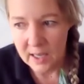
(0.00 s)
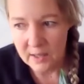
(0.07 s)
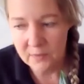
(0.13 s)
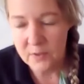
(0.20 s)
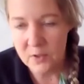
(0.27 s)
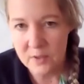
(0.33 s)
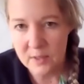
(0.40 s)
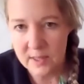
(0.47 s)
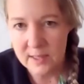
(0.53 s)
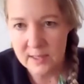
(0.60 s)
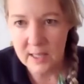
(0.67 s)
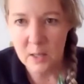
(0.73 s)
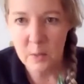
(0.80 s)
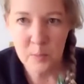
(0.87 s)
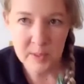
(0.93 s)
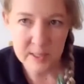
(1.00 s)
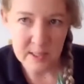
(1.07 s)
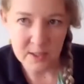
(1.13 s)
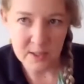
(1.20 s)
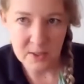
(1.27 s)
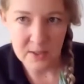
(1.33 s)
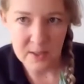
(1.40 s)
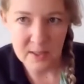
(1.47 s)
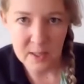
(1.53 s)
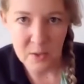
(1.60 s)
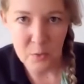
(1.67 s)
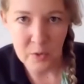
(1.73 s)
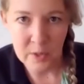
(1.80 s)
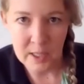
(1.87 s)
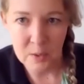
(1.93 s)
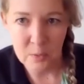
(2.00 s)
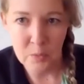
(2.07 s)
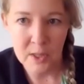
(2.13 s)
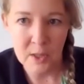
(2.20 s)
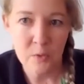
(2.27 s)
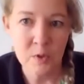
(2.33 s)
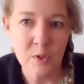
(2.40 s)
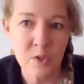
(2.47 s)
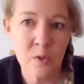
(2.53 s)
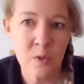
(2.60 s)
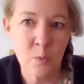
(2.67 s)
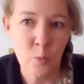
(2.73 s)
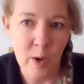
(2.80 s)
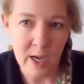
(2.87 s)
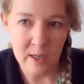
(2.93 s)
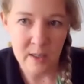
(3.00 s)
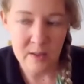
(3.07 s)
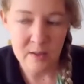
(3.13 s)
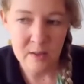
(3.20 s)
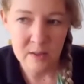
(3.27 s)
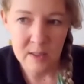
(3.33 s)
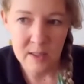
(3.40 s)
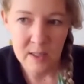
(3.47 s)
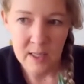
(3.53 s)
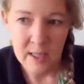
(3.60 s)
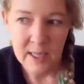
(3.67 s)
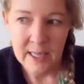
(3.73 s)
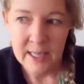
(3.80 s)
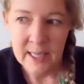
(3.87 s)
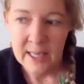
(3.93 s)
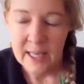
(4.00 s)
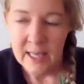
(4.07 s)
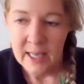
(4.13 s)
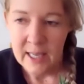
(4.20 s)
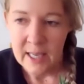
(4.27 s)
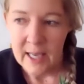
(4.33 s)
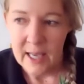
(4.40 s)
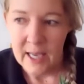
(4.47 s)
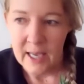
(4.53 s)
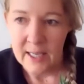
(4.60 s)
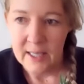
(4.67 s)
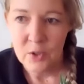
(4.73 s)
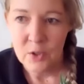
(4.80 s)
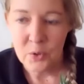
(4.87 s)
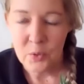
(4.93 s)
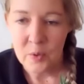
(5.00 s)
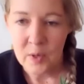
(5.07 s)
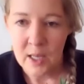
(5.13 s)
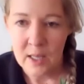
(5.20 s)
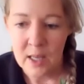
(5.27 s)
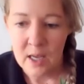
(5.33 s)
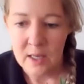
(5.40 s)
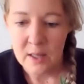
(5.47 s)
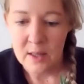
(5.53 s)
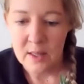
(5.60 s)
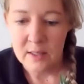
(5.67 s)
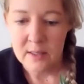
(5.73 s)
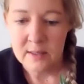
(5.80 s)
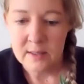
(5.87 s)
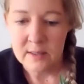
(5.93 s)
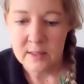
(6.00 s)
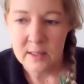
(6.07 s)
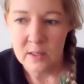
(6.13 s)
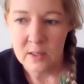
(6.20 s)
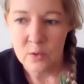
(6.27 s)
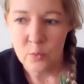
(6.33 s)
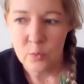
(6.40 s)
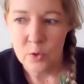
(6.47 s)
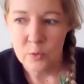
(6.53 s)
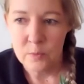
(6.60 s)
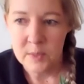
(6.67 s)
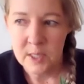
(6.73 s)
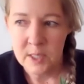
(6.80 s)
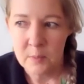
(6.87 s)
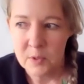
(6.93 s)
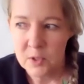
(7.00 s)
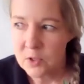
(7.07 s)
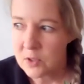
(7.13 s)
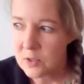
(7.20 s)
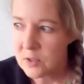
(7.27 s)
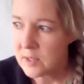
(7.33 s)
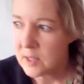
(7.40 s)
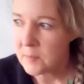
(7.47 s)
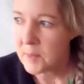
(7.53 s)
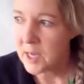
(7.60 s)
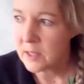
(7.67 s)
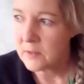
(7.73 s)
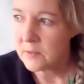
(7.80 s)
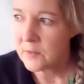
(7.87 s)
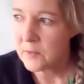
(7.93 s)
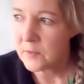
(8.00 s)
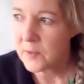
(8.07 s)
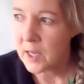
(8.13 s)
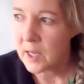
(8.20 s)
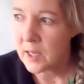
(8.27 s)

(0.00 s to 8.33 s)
And if they're in the same position they were in when they were doing well, a lot of things, the room temperature, the amount of